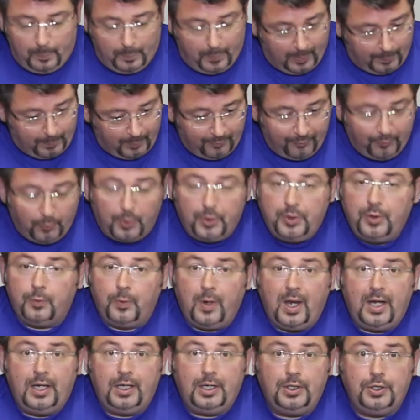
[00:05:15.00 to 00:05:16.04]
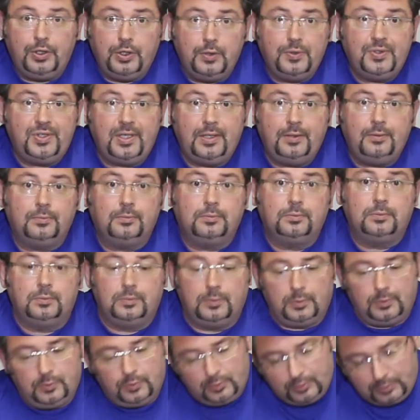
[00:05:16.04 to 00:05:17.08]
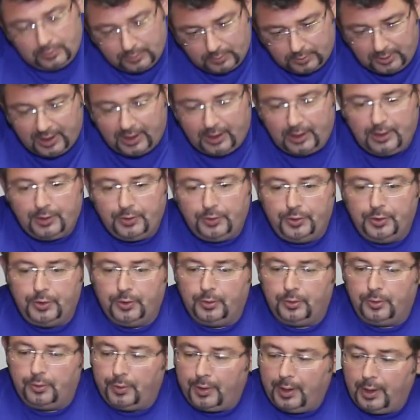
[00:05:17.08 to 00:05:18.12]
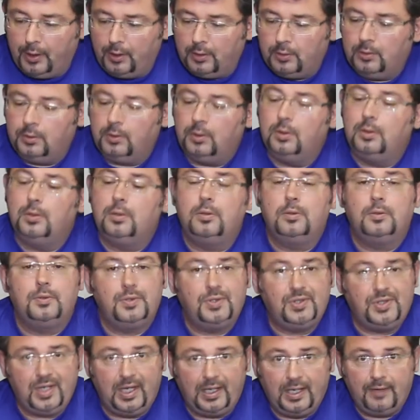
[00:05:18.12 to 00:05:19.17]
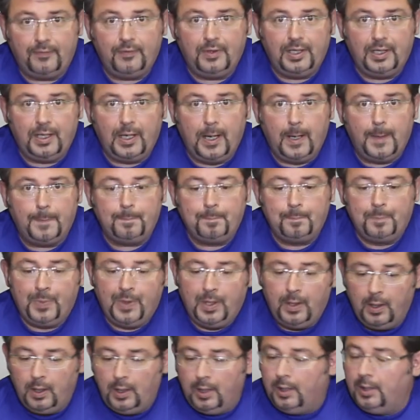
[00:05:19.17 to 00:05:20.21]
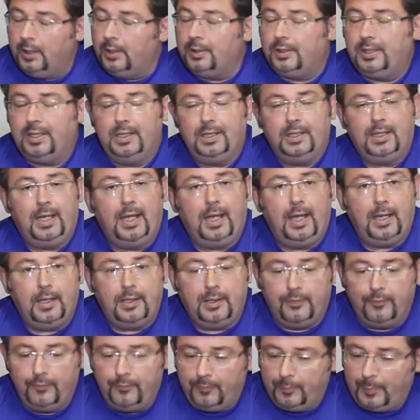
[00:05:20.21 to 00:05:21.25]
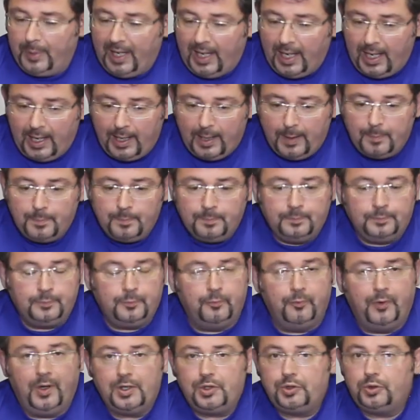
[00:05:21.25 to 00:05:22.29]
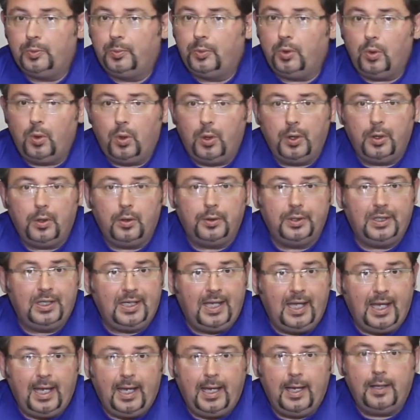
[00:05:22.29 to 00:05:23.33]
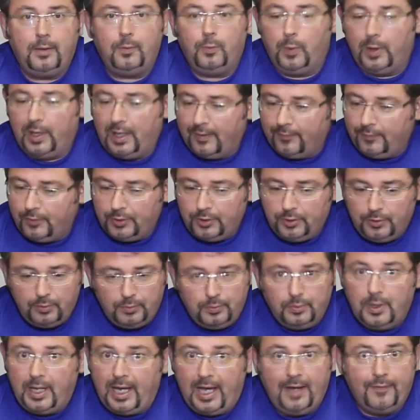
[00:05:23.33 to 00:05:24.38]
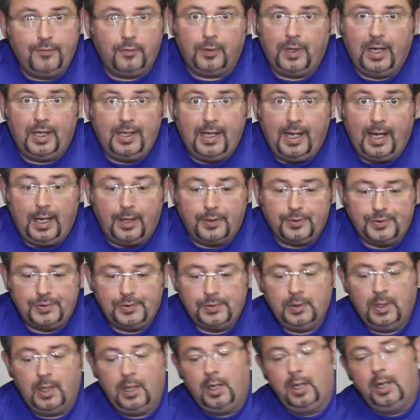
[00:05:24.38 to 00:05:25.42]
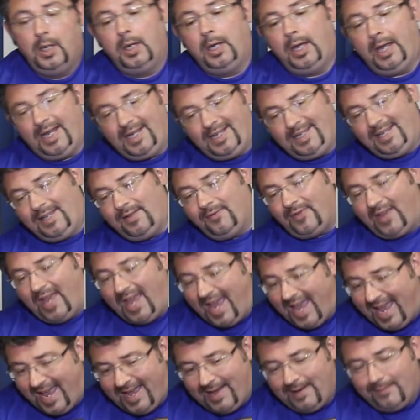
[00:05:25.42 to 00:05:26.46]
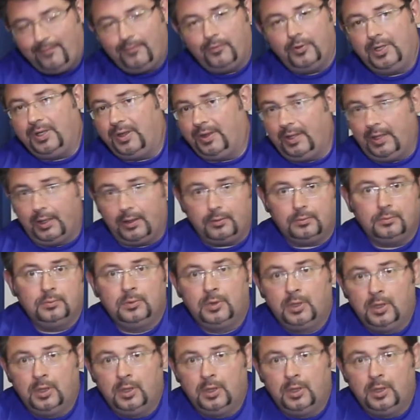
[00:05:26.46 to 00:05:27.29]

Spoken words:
But before you're ready to use it, get it into your grill, set everything up, get a can of Pam, vegetable oil in a can, whatever you have around the house, and give everything